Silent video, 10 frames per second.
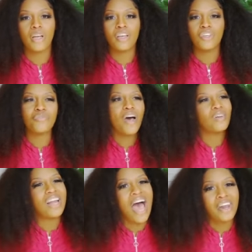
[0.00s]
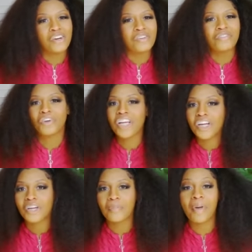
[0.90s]
You felt lighter,
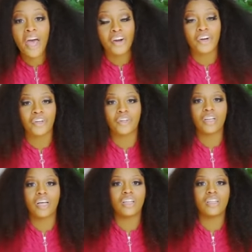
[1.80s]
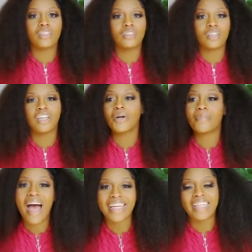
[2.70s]
freer, better,
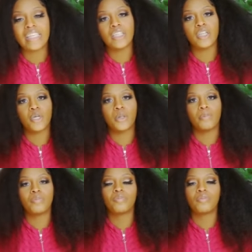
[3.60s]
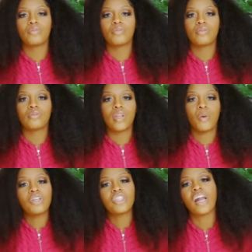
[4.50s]
clear-minded. I
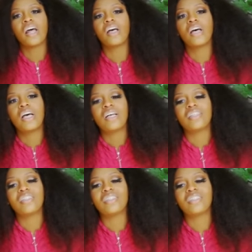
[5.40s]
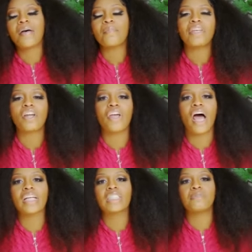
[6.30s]
want y'all to let me know
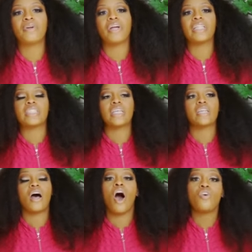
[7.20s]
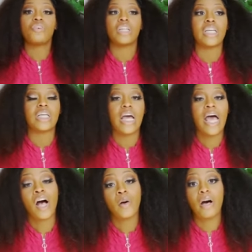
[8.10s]
y'all experience and hopefully
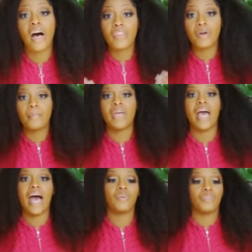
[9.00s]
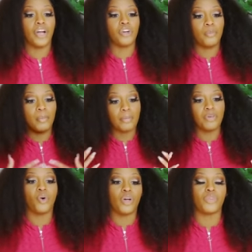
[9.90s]
help other men out there who may be
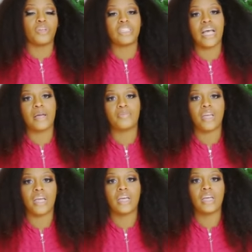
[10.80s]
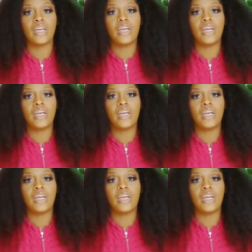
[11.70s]
going through the same thing.